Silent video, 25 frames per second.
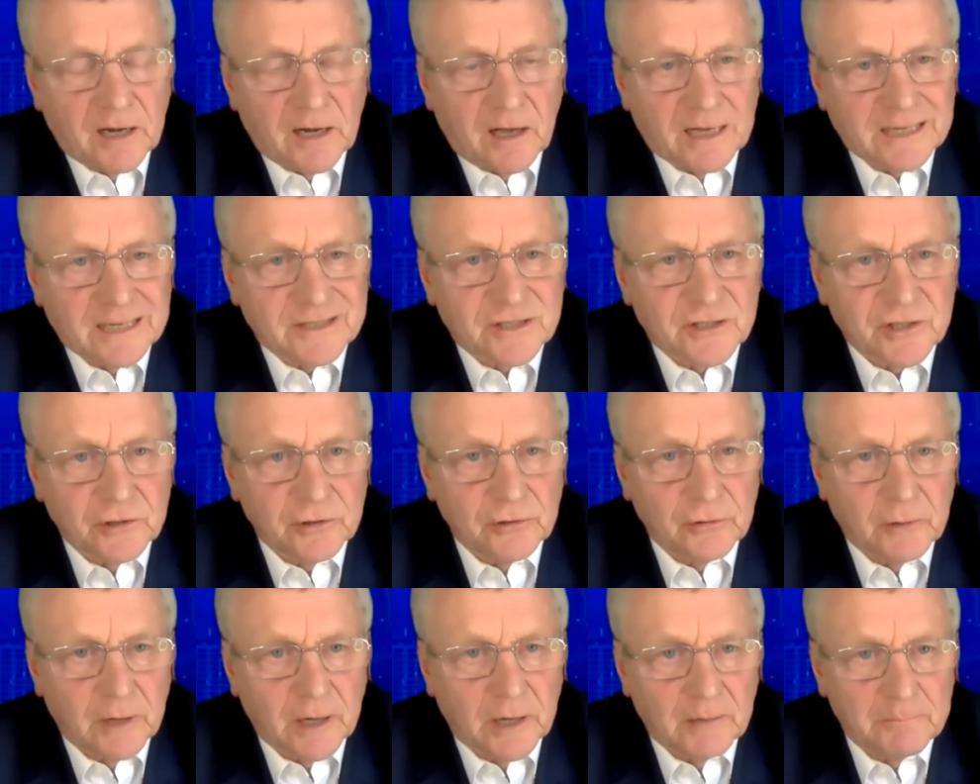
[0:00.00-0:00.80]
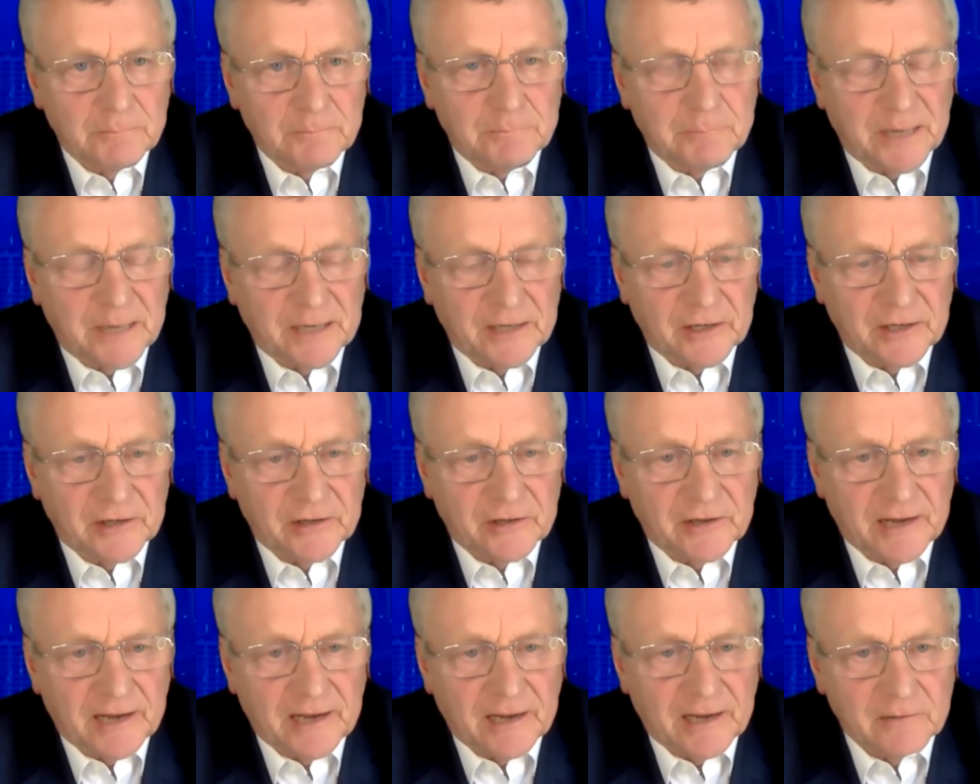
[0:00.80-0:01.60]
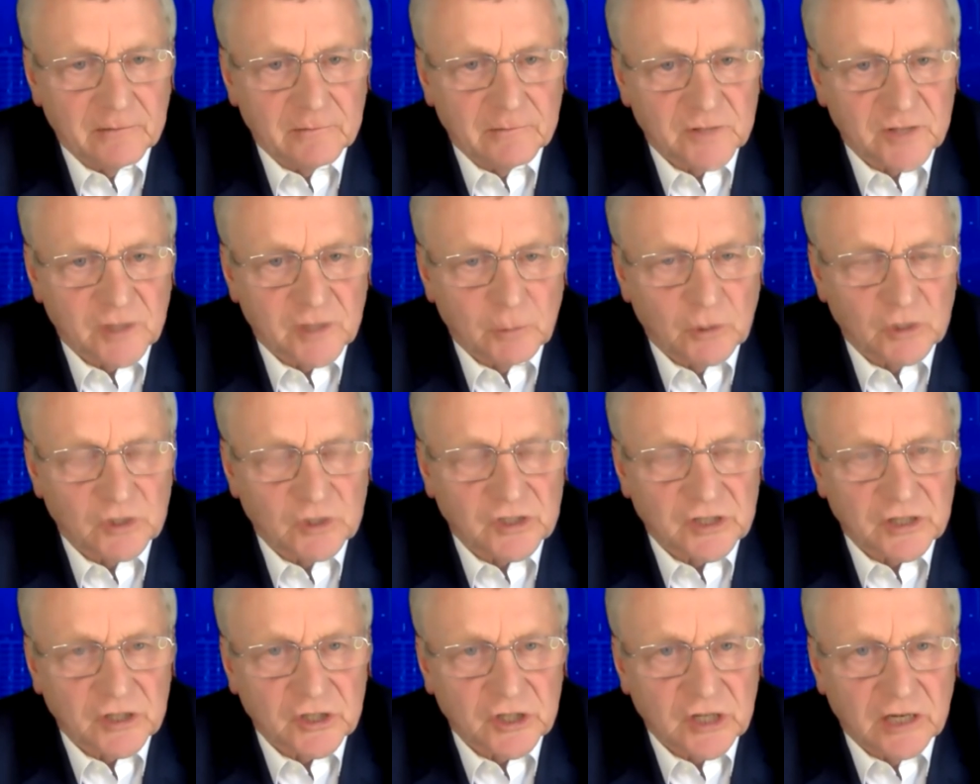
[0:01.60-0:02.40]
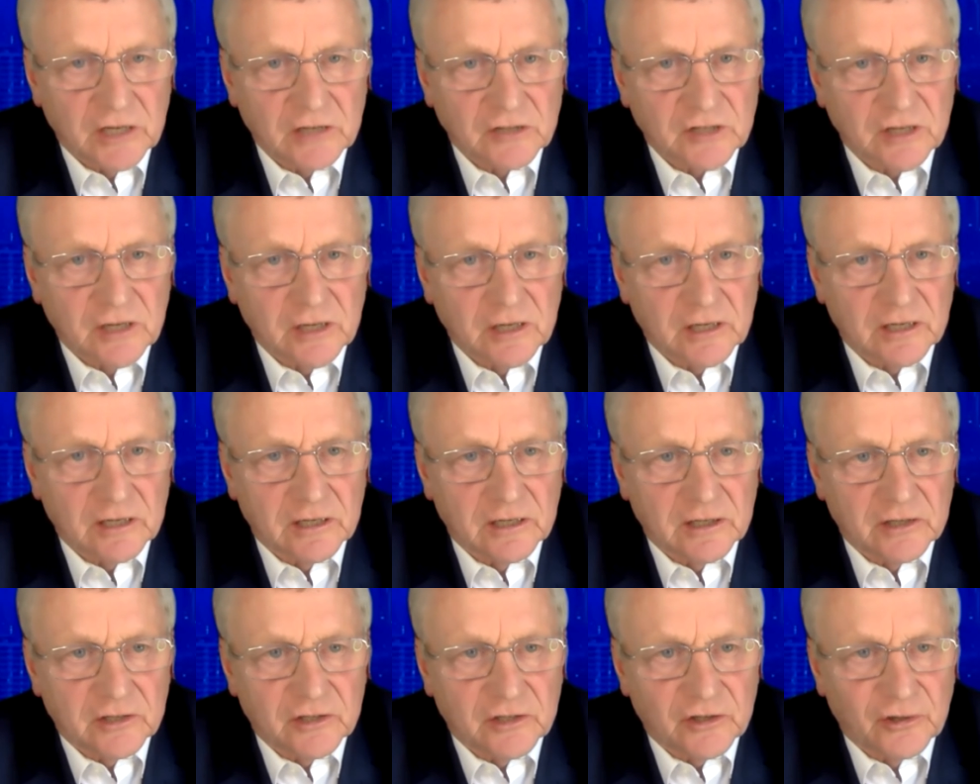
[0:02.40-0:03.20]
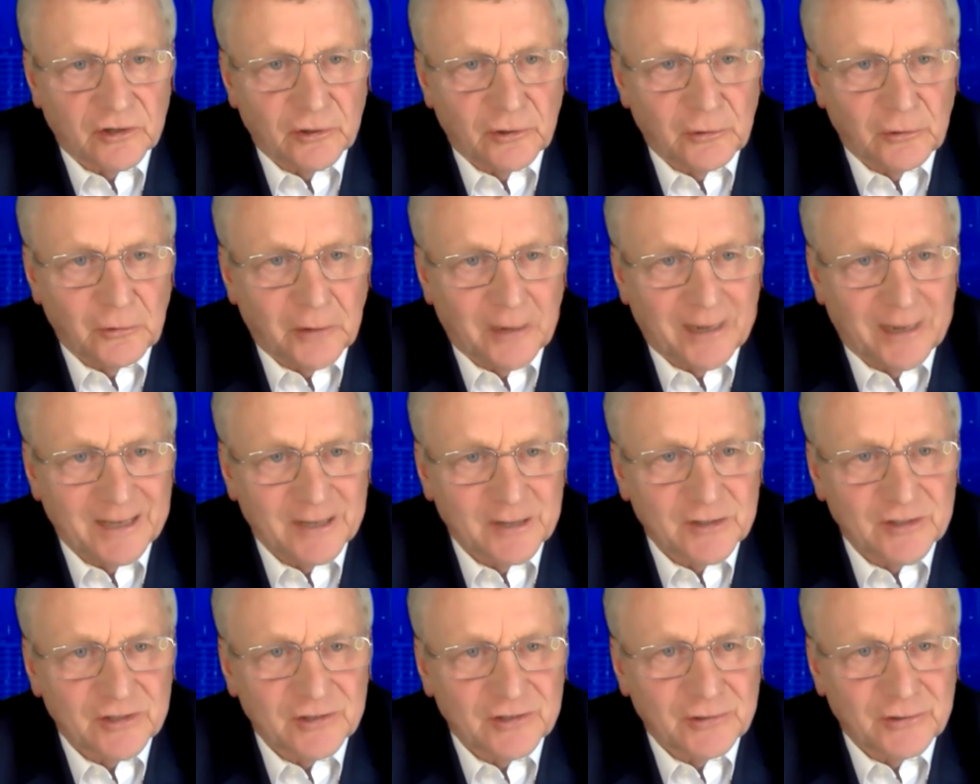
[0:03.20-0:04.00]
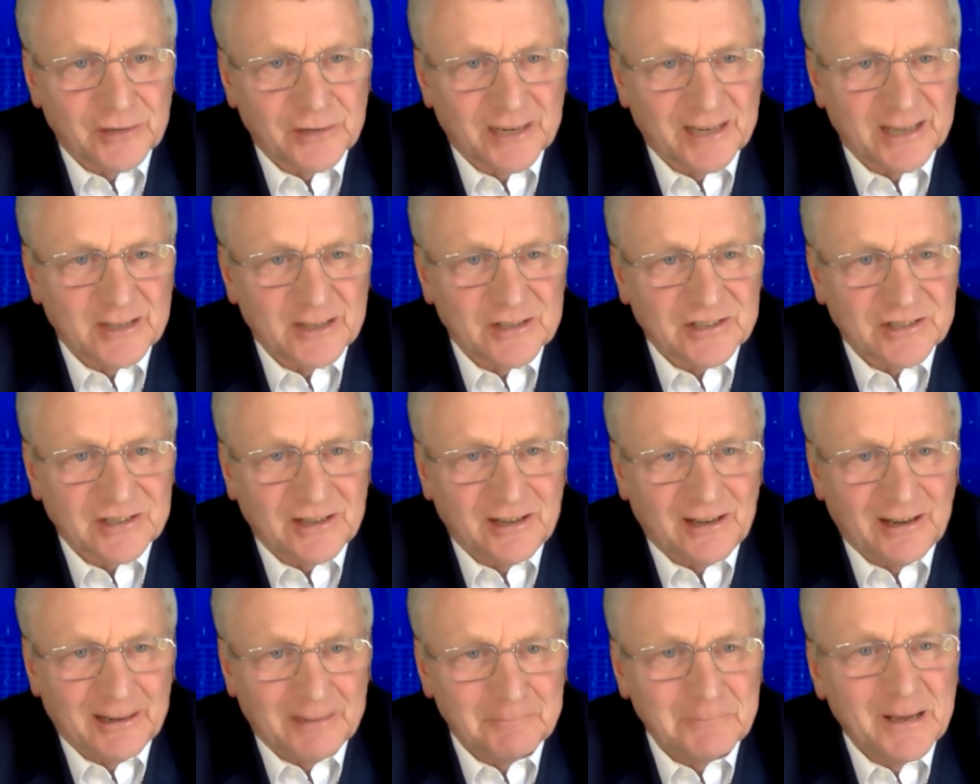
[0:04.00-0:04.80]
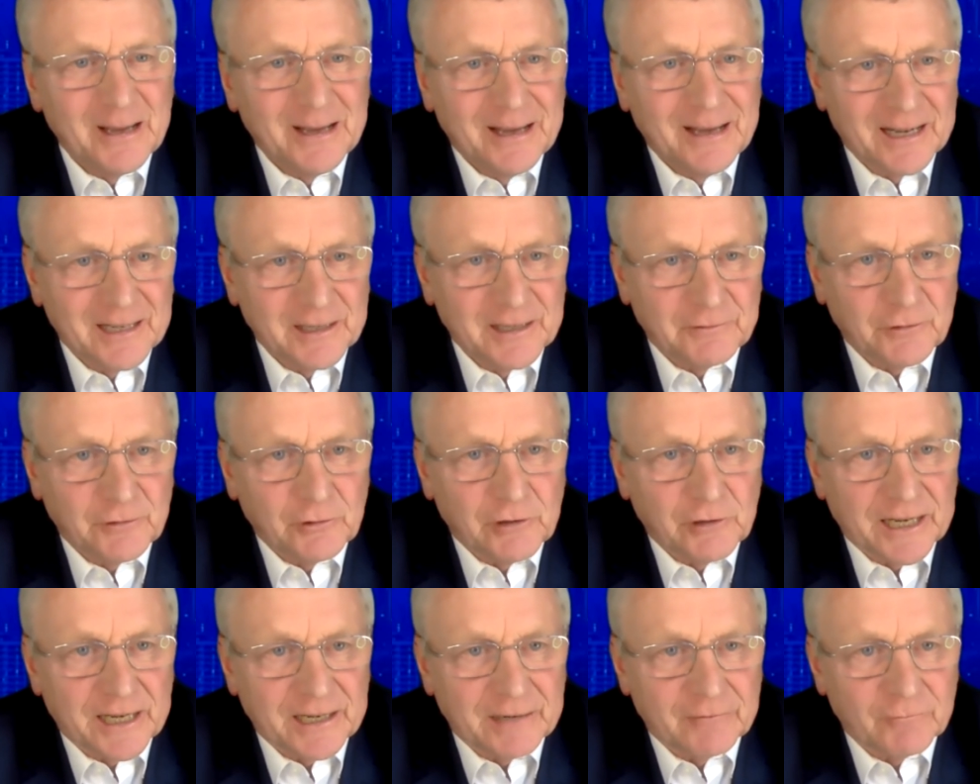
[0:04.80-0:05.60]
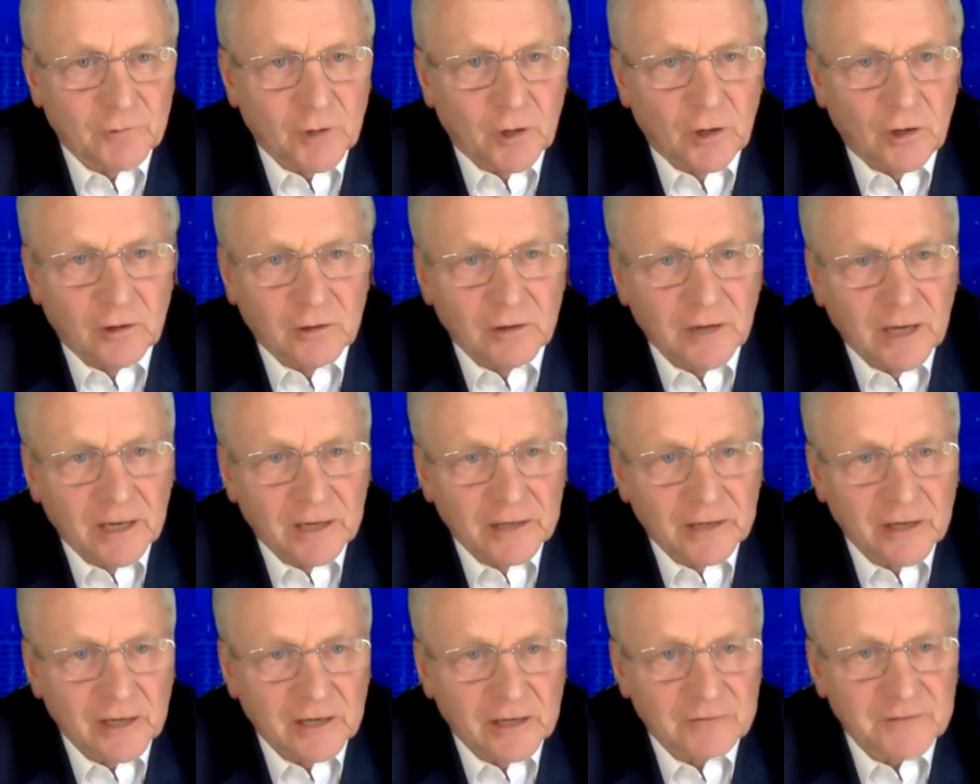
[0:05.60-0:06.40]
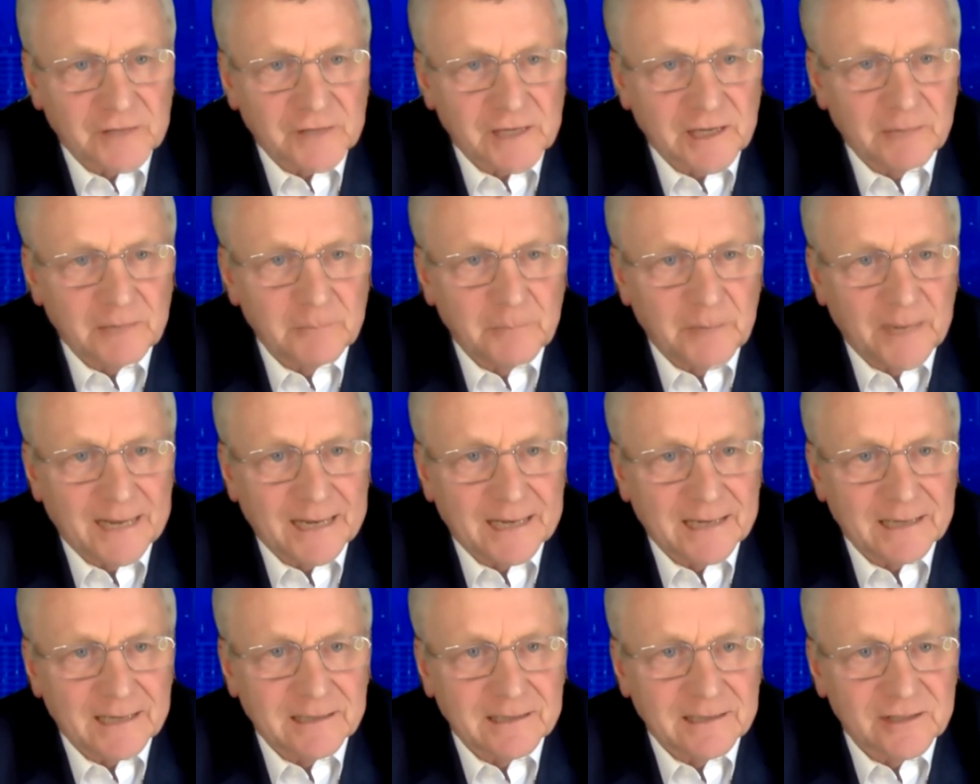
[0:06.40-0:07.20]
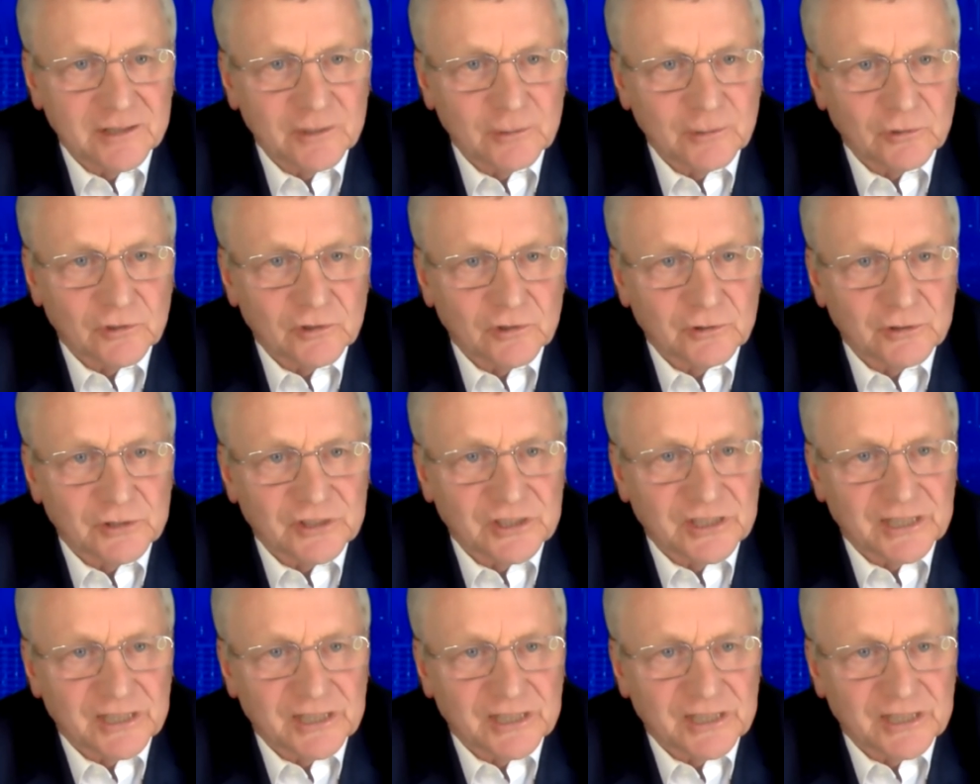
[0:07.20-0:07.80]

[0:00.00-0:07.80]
like to uh, pin you down. So, what's the chancellor going to do in two days' time? And if you get it wrong, you'll have to come back and talk to us